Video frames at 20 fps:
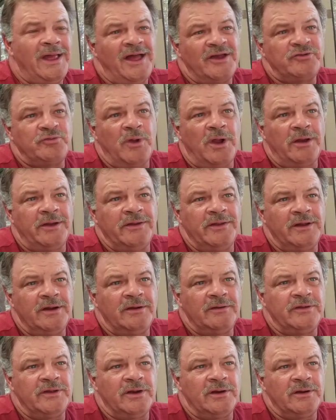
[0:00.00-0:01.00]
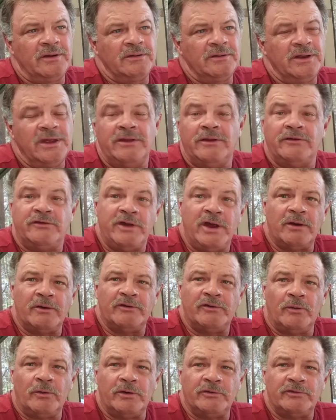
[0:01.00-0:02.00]
Actuality, they're in the
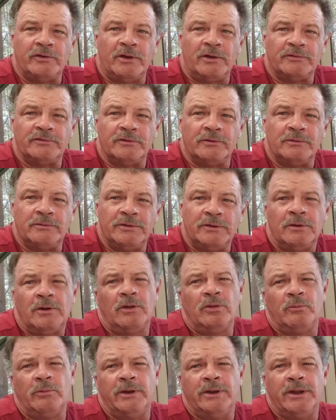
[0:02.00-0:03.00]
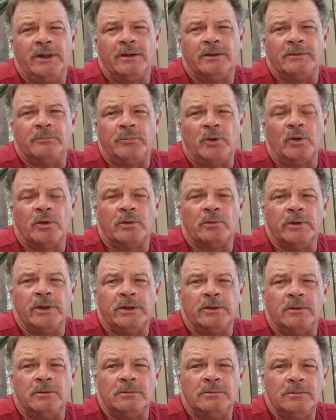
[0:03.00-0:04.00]
territories also. They're all the way down in Puerto
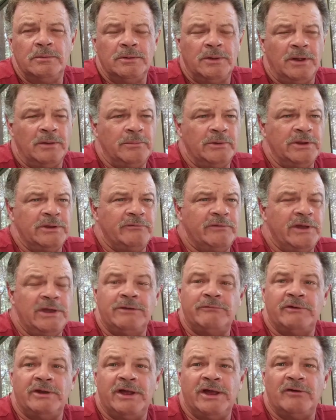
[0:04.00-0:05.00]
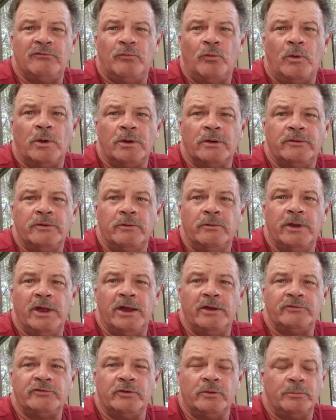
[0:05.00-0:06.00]
Rico. I believe they even have one or two
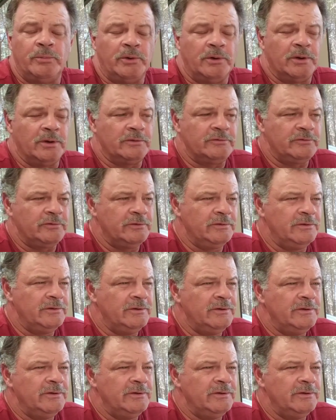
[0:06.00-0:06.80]
national parks.